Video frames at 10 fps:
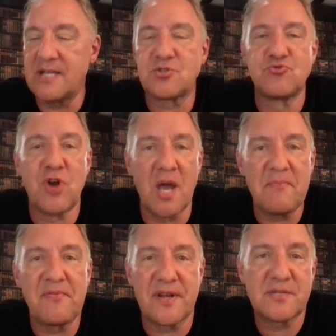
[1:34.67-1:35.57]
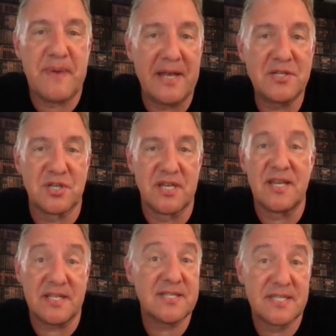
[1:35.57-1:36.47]
ripe for expansion, and
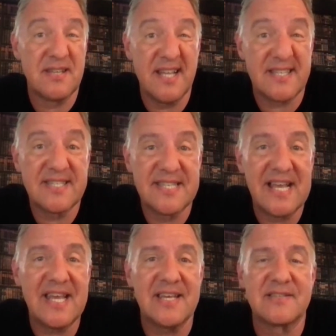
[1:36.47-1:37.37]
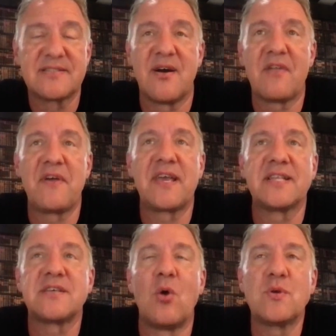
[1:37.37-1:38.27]
it still is. So I think
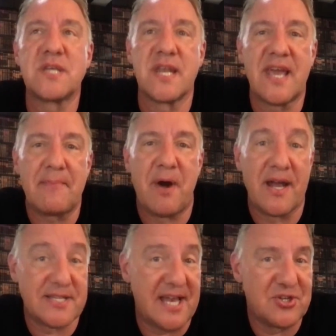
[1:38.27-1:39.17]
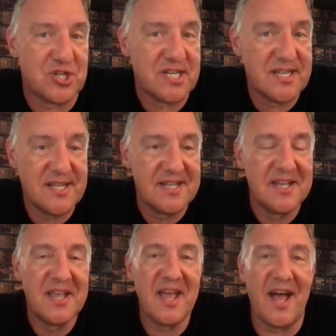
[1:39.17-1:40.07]
it's always going to keep my attention.
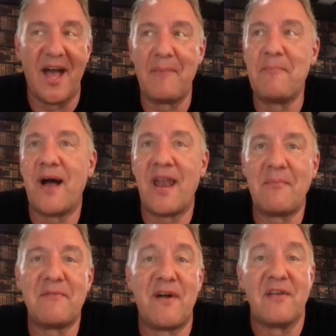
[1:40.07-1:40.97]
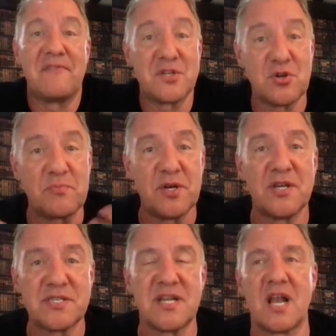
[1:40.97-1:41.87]
And I'm a very visual
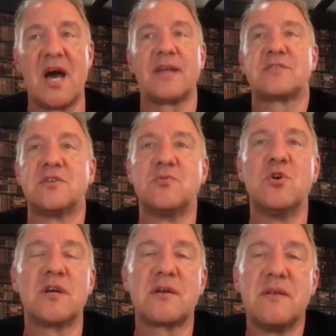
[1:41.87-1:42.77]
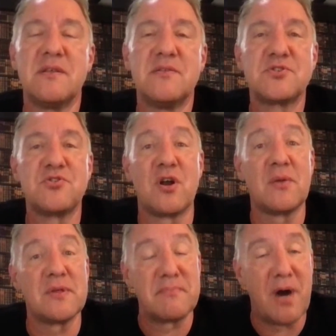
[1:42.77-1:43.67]
person. I like to work strongly
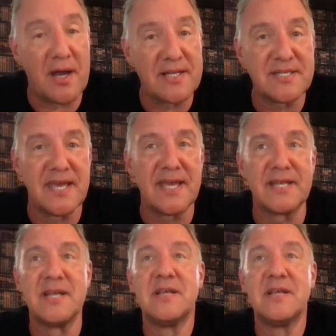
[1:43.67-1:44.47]
with marketing and